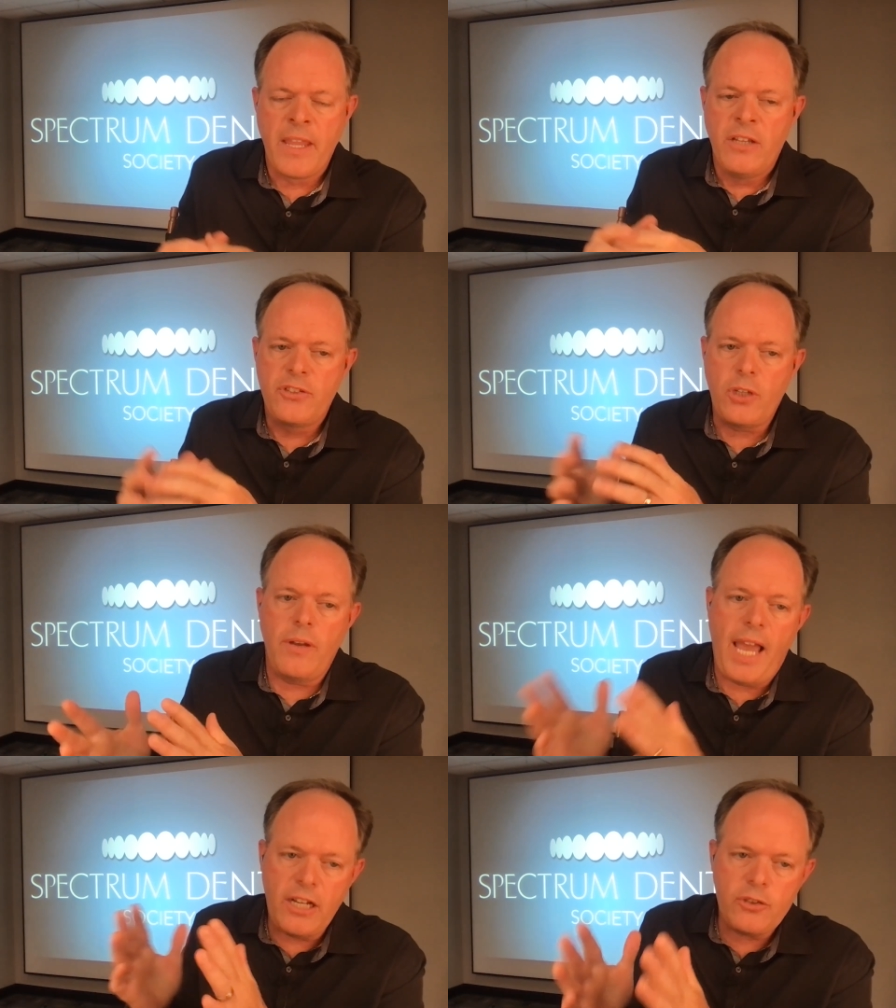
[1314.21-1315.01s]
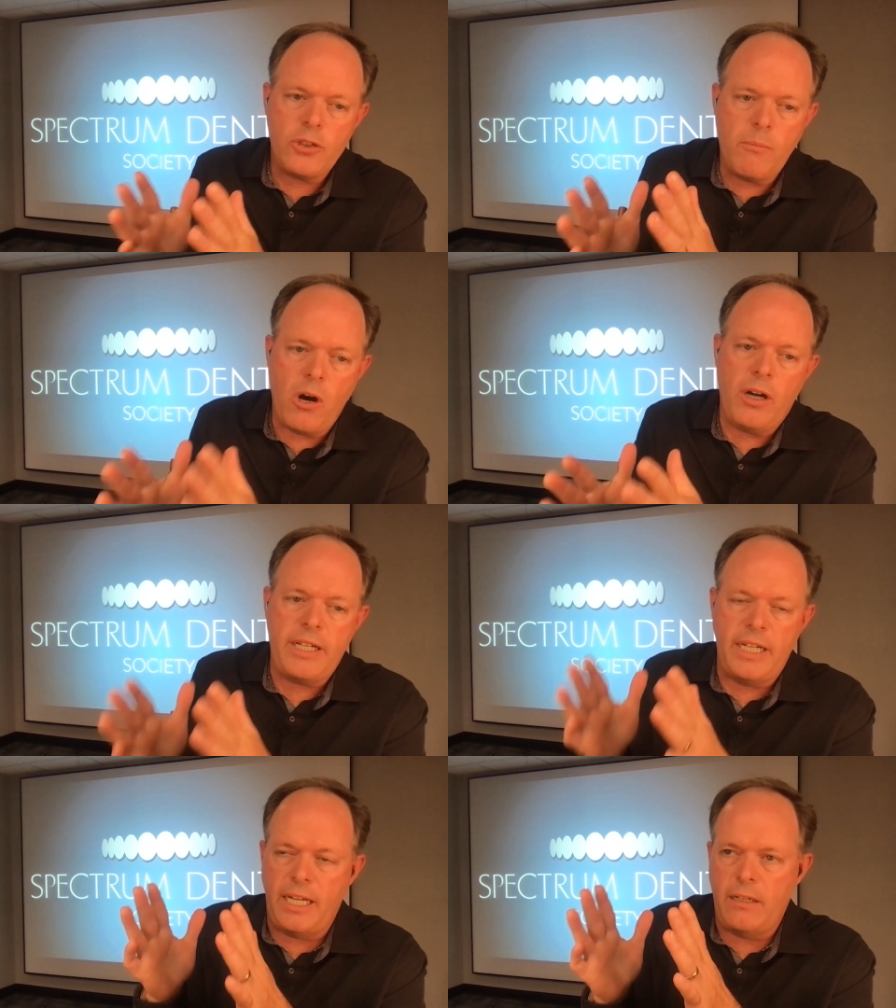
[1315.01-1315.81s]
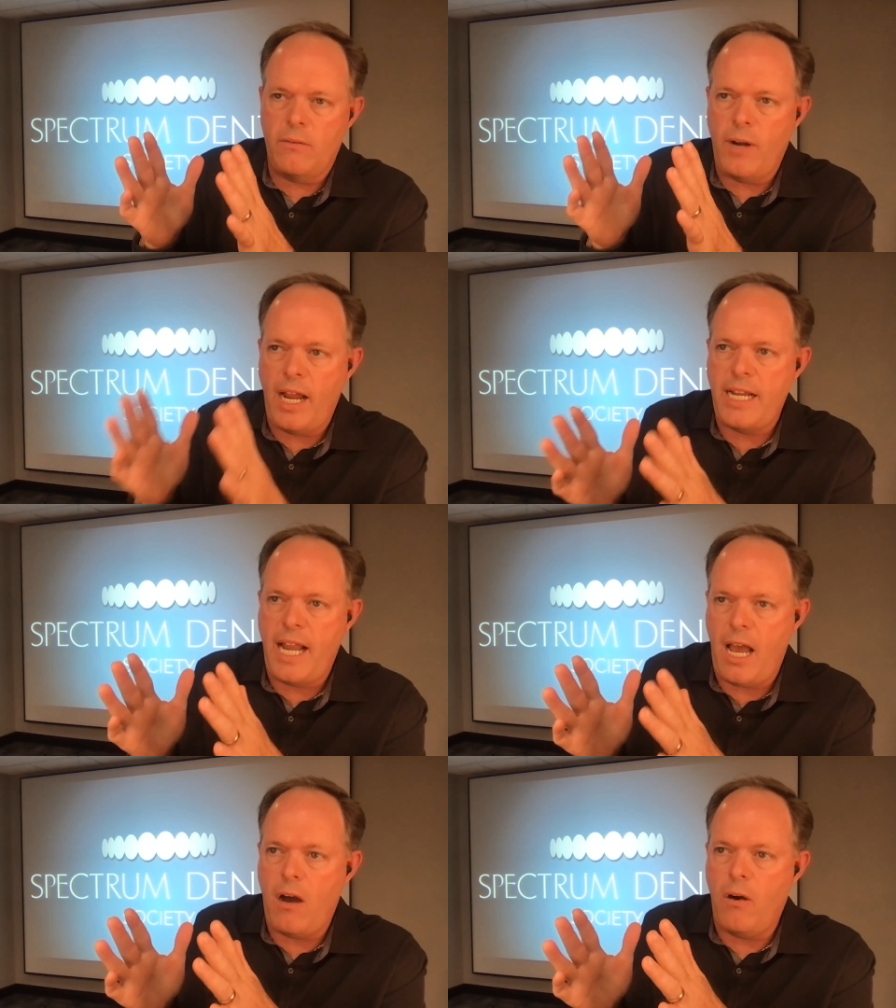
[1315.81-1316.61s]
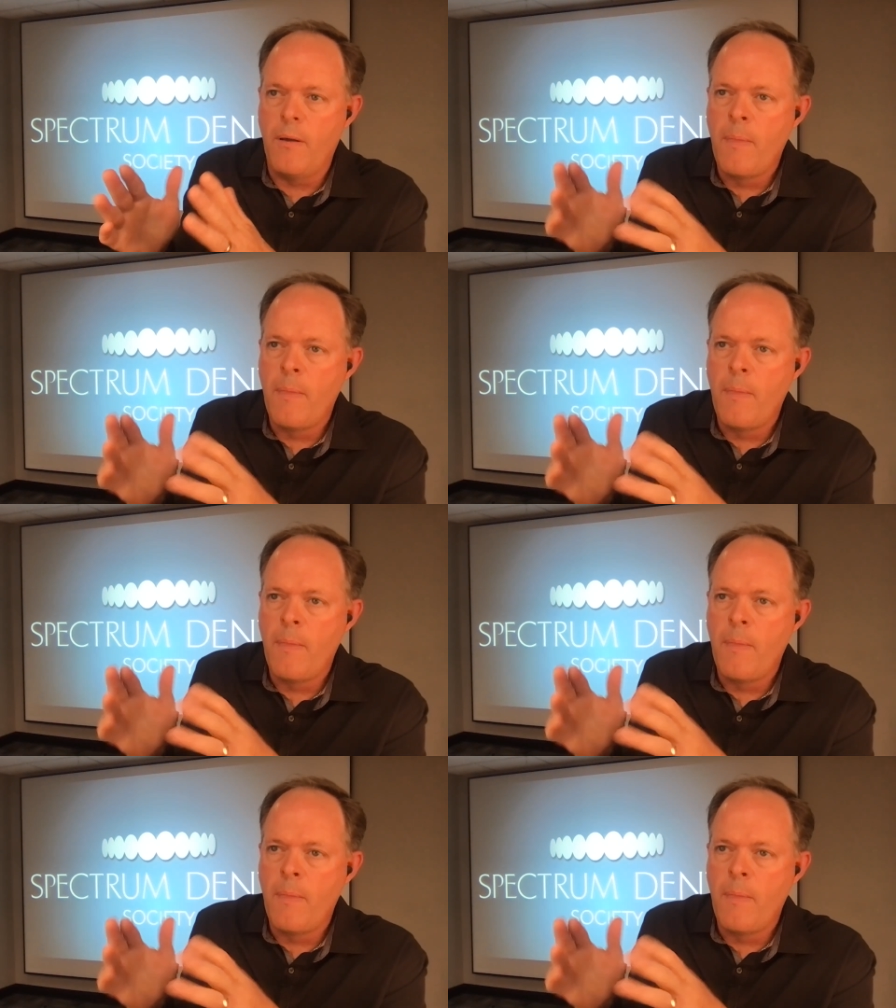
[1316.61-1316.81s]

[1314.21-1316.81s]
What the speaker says: So external marketing right now